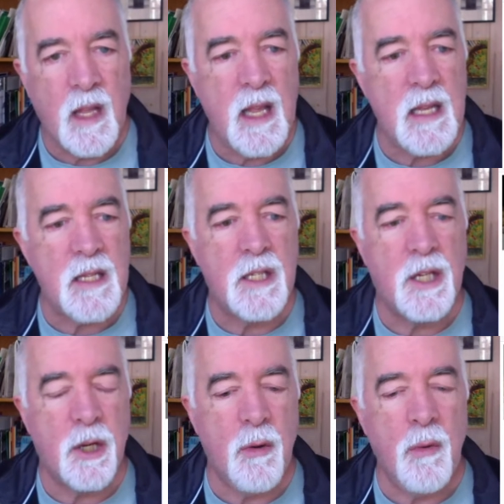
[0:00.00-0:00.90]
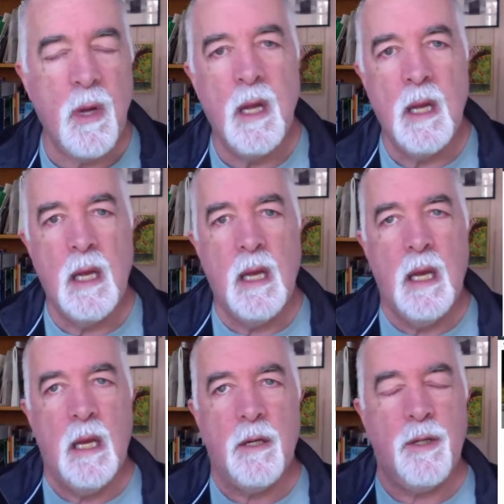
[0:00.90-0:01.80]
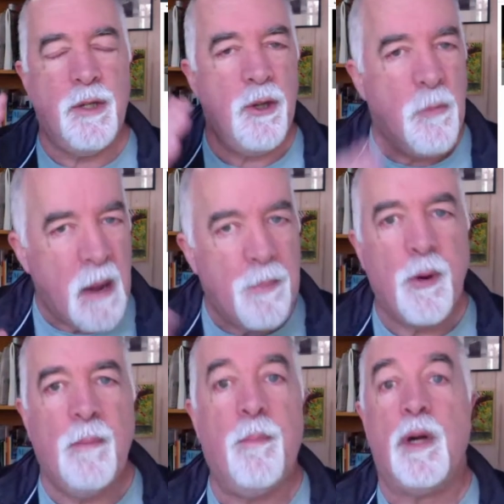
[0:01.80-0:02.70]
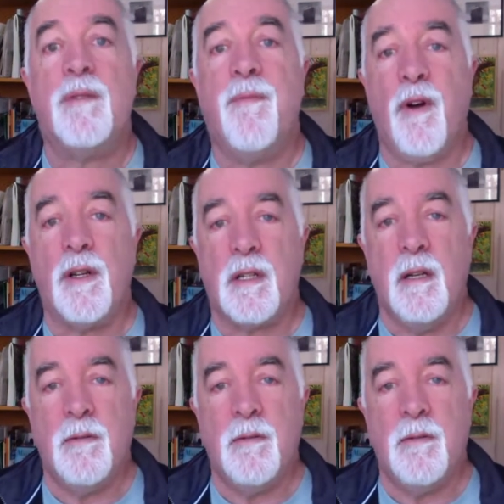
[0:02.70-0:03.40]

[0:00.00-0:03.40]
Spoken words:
is to do my print books first.